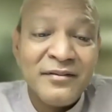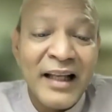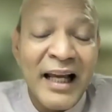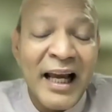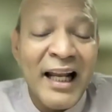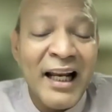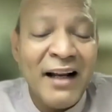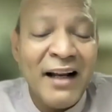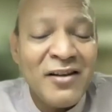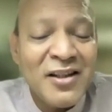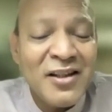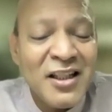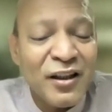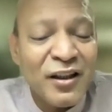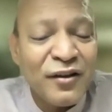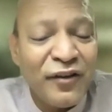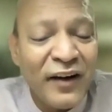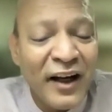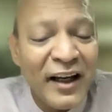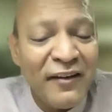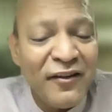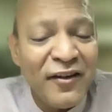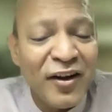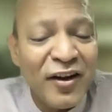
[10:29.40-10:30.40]
And I was just
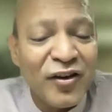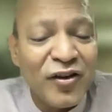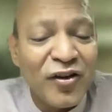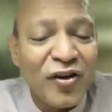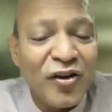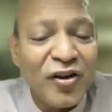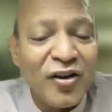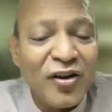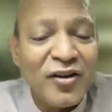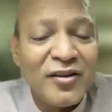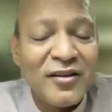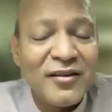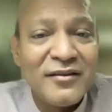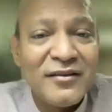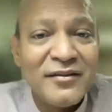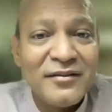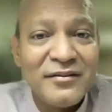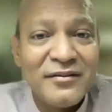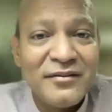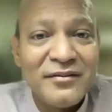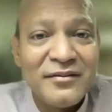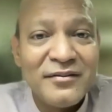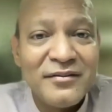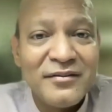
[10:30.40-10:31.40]
5 years old.
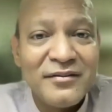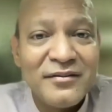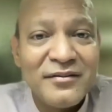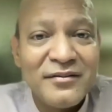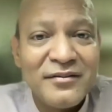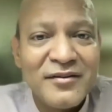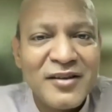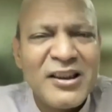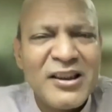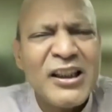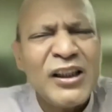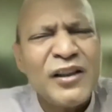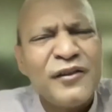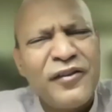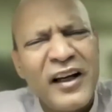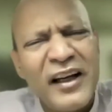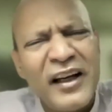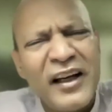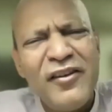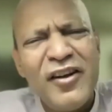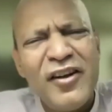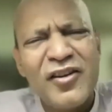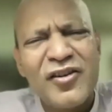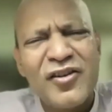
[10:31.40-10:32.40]
Just
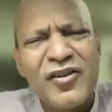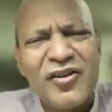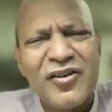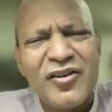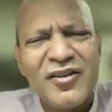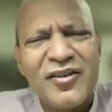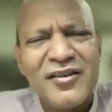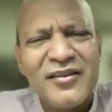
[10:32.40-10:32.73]
5 years old.